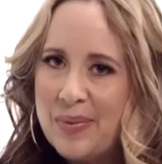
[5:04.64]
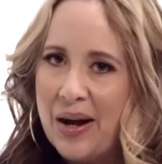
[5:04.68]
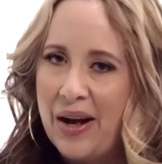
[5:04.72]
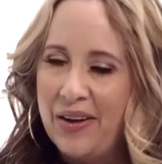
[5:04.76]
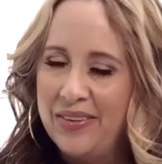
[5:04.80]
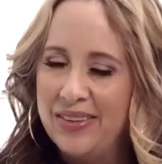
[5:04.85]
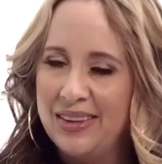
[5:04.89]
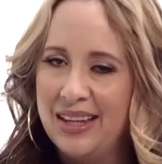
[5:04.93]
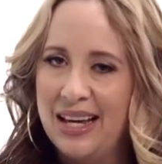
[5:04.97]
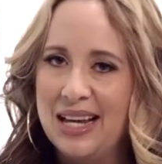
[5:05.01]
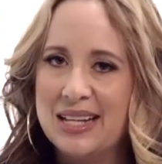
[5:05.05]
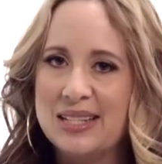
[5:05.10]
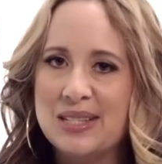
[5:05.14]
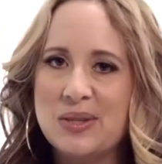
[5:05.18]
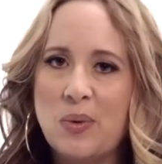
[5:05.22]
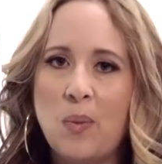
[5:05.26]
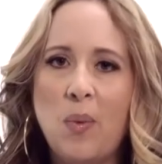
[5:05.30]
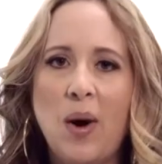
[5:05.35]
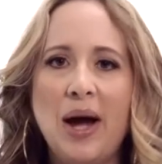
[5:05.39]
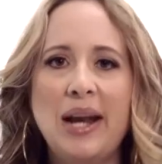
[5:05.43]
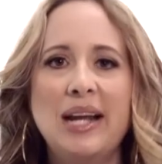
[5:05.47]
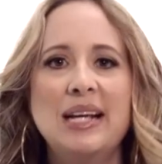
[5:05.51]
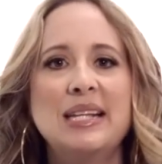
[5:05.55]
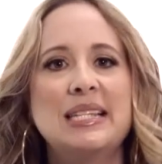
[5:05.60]
about this.
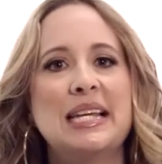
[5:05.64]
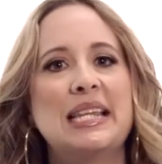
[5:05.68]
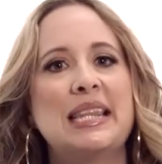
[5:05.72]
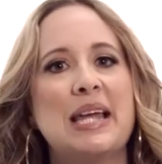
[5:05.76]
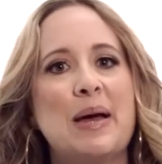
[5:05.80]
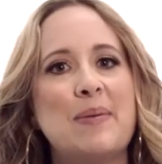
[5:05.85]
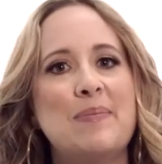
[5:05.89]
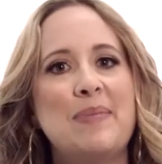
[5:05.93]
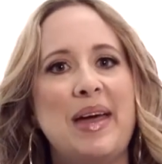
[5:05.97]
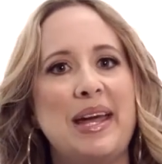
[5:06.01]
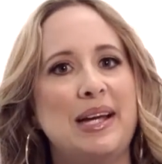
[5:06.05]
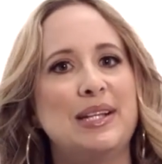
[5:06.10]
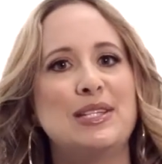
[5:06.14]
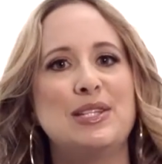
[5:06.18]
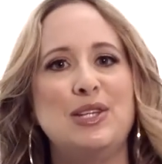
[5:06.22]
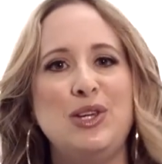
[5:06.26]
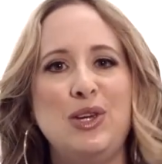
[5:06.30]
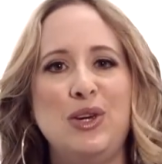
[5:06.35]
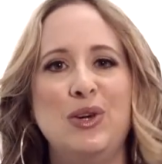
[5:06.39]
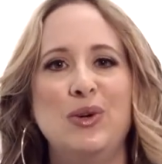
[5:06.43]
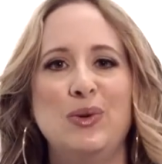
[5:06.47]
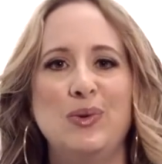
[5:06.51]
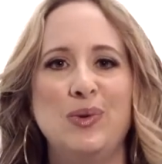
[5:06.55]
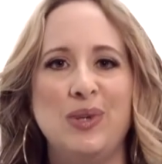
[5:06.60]
What is it that makes
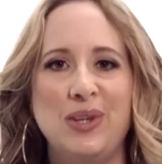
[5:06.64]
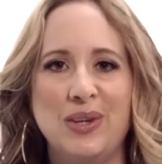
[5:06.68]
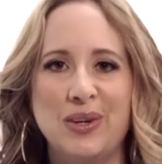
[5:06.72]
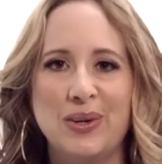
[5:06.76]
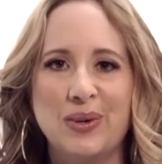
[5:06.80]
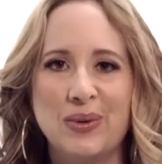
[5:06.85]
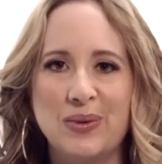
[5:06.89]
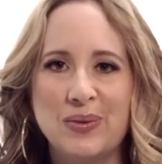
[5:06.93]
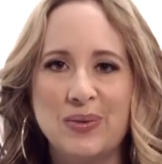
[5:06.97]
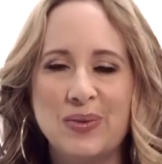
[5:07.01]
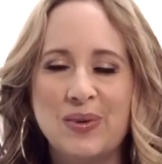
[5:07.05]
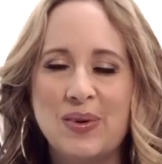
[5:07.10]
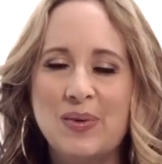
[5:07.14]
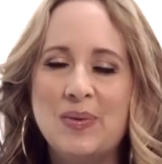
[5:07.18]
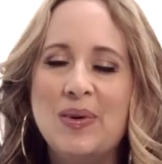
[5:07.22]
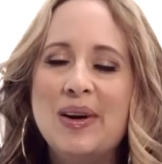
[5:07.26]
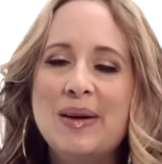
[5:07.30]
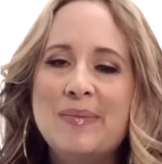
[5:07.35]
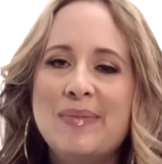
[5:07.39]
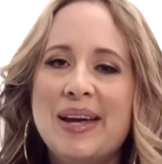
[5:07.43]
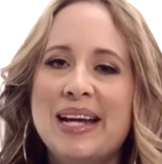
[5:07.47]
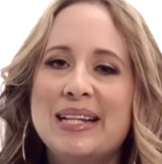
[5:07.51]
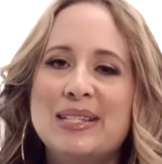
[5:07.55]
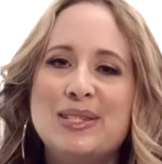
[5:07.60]
you you?
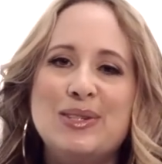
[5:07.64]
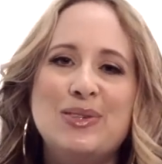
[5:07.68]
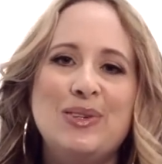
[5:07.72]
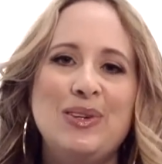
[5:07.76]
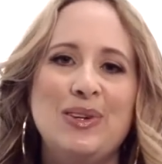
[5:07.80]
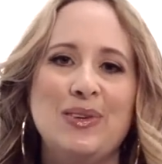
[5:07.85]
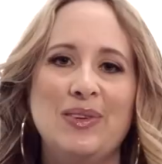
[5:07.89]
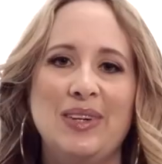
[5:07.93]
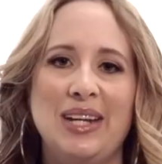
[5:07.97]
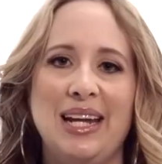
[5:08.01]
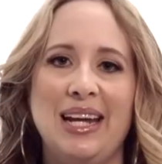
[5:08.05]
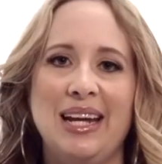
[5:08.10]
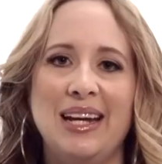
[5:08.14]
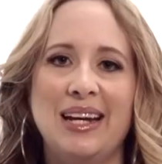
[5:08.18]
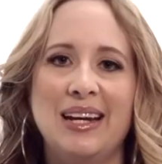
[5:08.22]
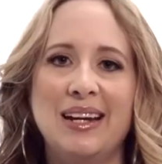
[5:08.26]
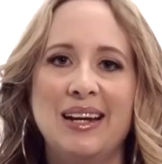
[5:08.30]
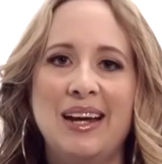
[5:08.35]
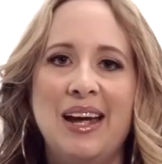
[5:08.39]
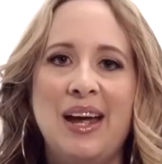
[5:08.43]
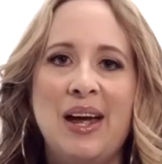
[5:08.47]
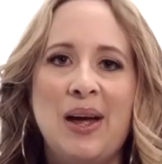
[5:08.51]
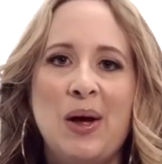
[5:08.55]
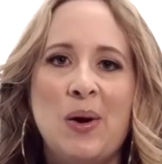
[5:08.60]
What makes you unique?